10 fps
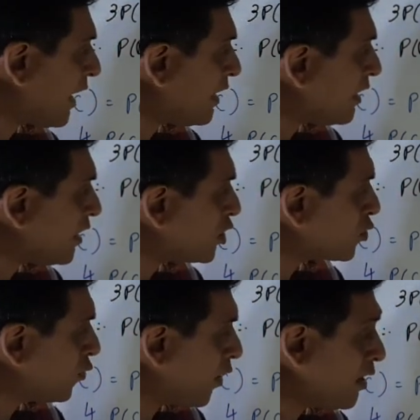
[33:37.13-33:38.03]
and it is
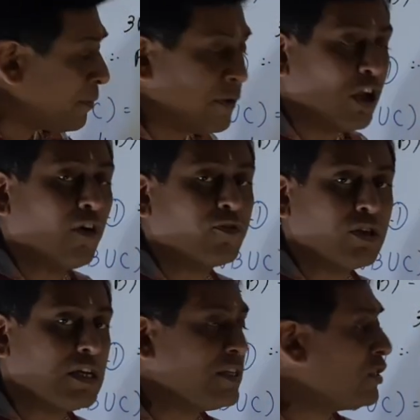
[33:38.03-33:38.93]
1 P of
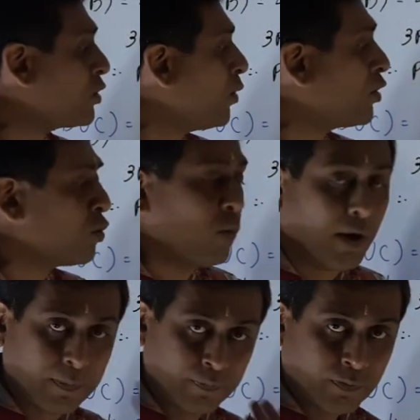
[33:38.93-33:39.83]
C is equal to
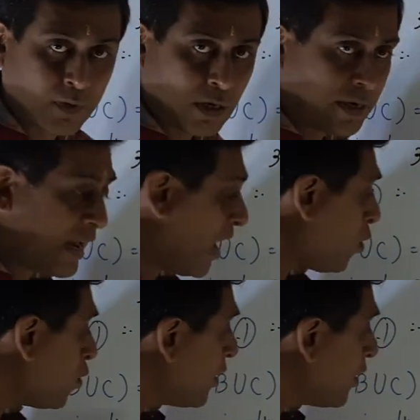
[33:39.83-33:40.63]
1. Now